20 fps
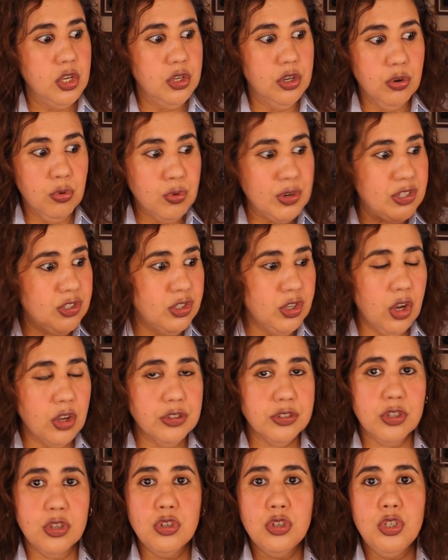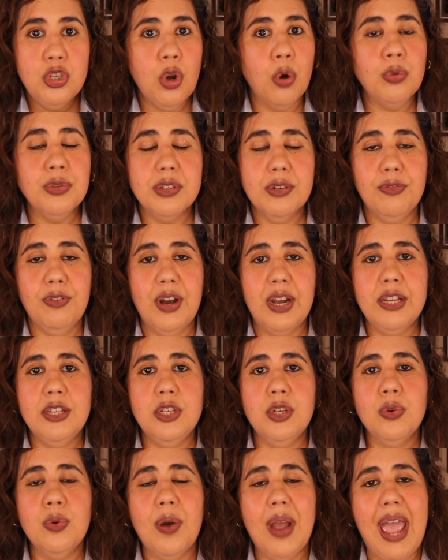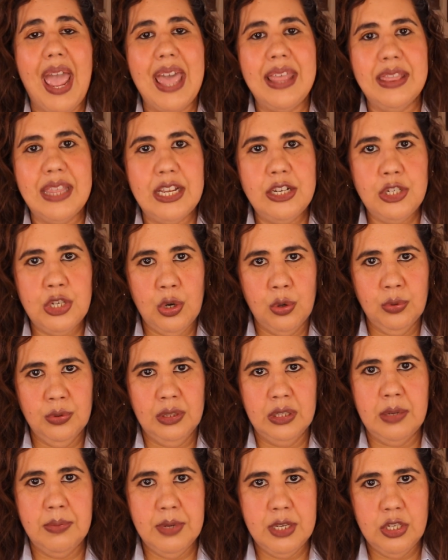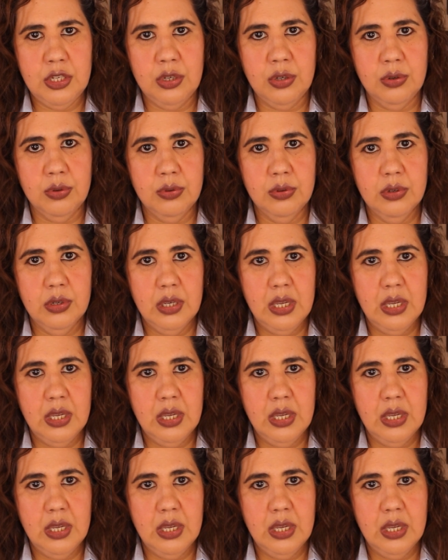Your results don't define you and they don't limit you.